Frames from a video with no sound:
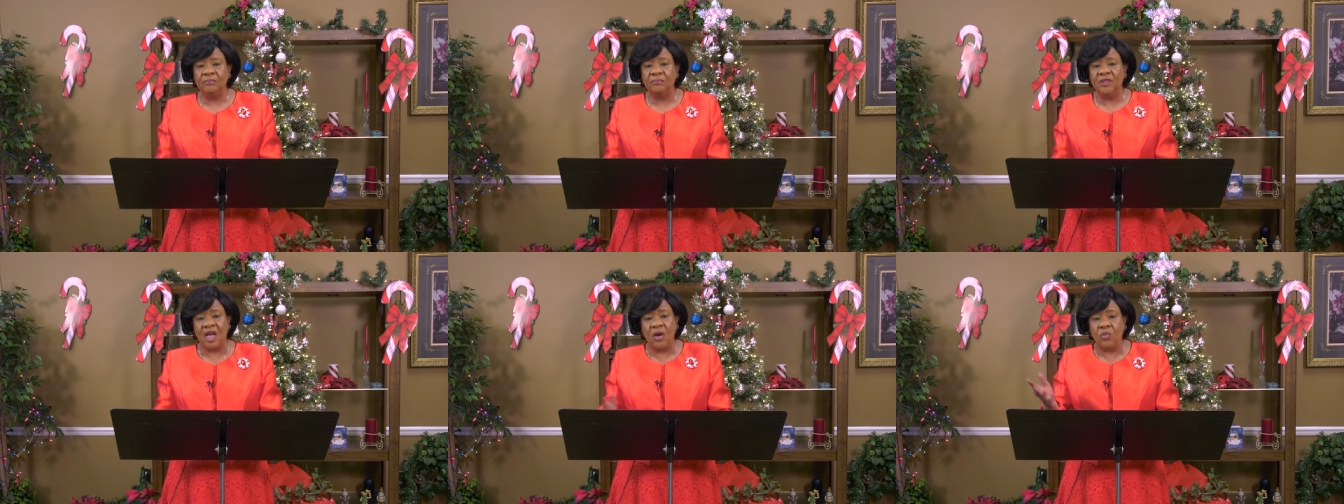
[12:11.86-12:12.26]

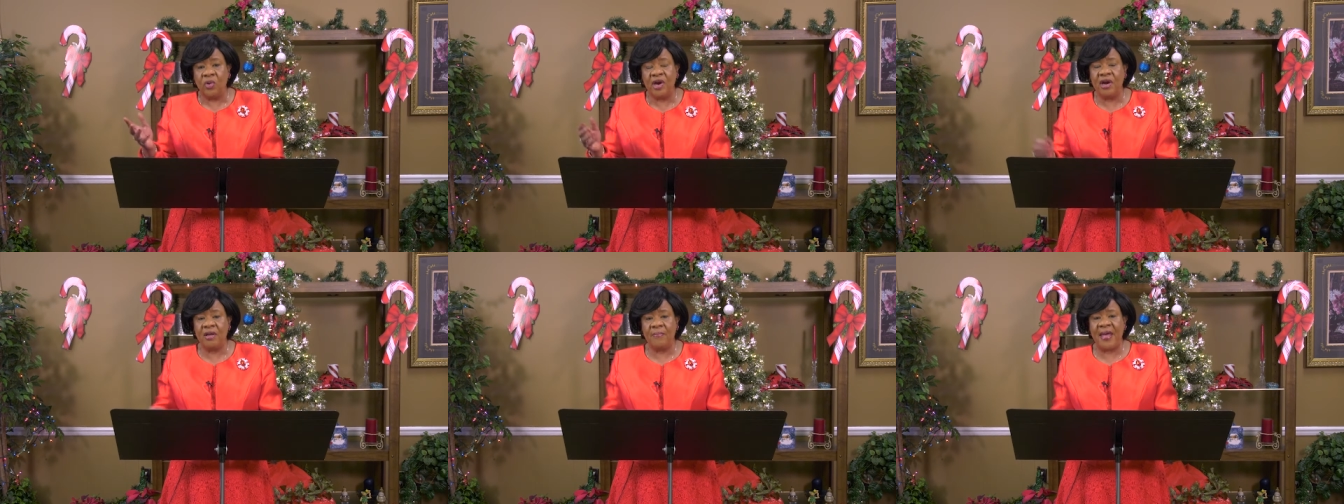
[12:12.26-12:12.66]
Don't
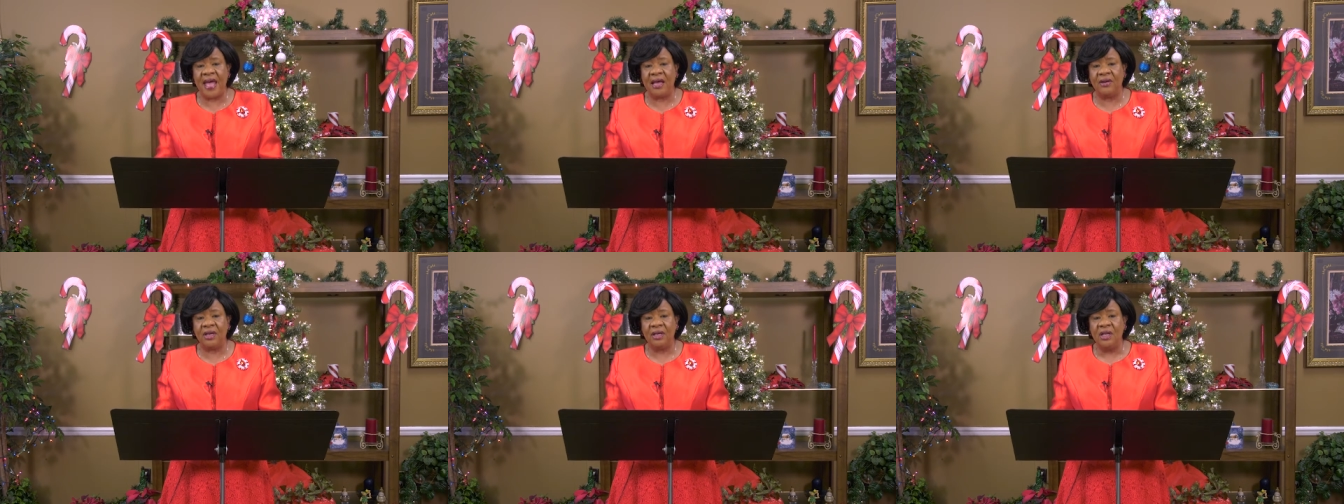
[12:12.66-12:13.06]
worry
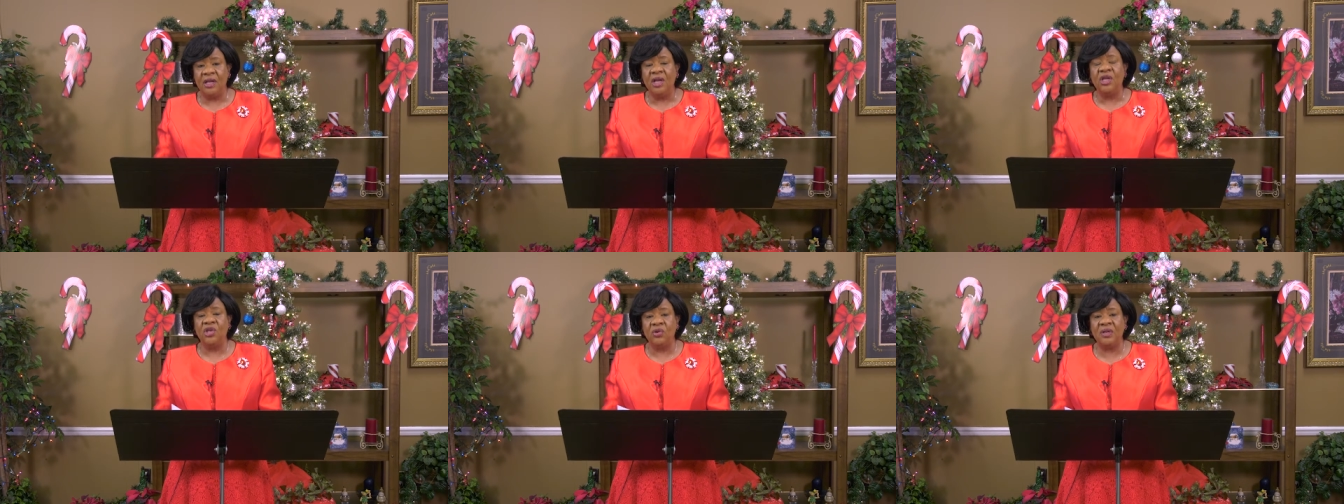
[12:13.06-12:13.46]
about it.
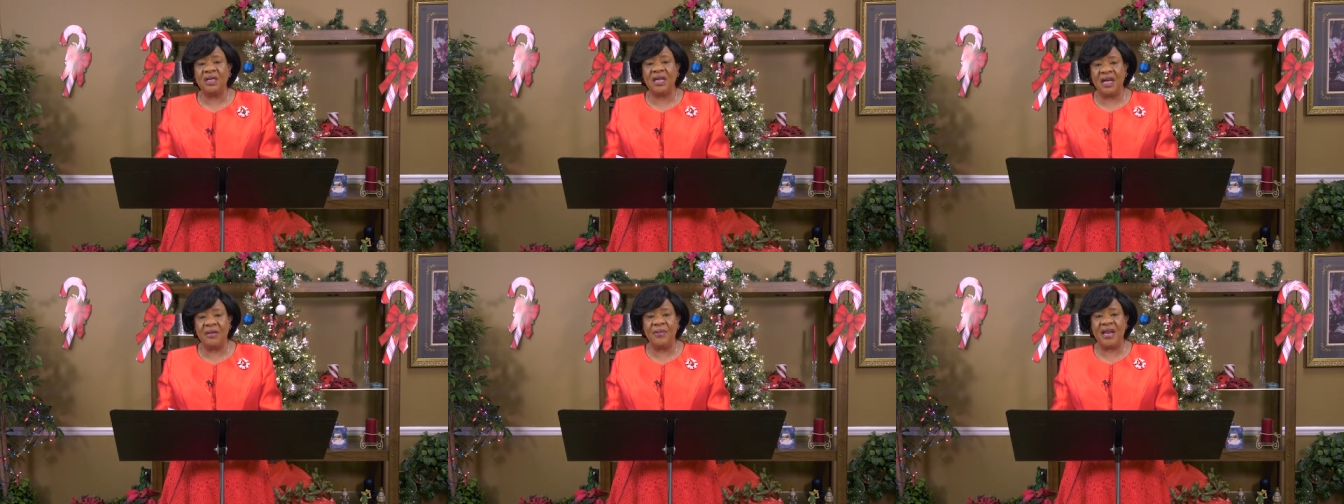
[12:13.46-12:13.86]
You are
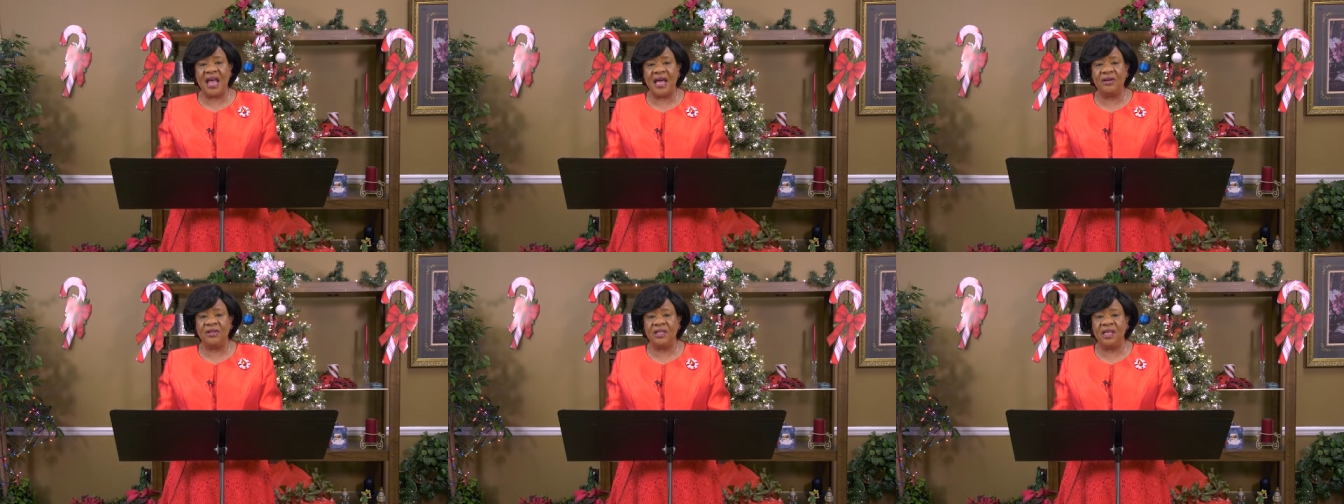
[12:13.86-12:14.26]
coming
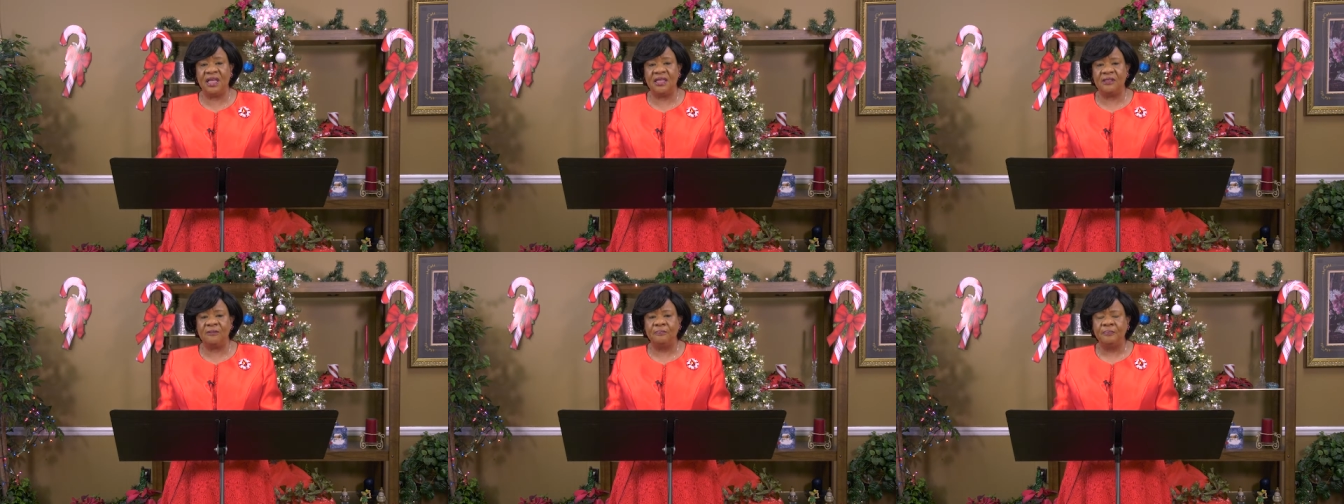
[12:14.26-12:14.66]
out of
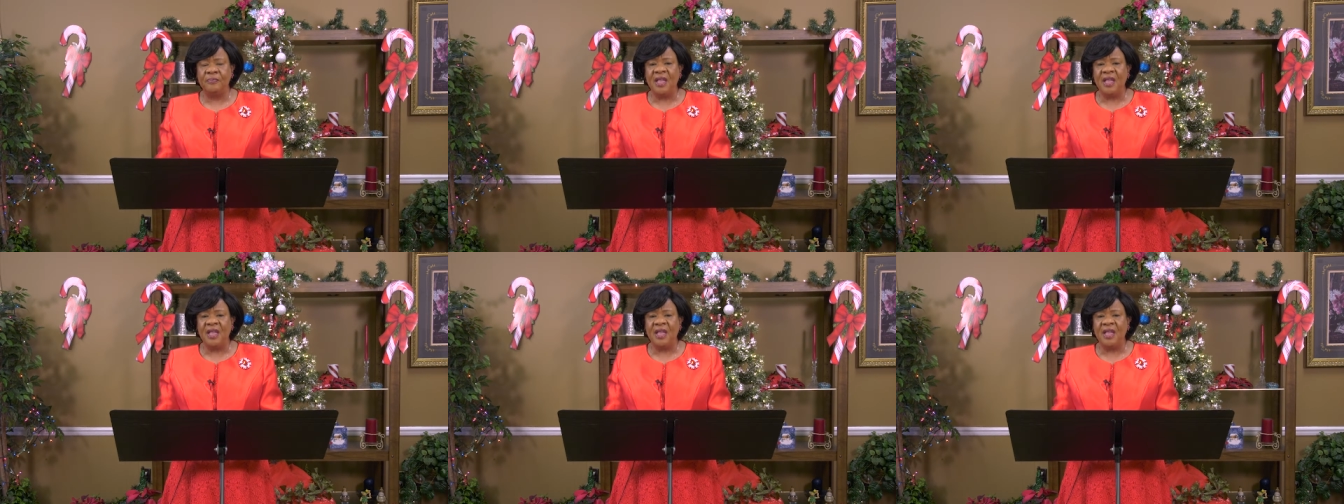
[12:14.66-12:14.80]
this.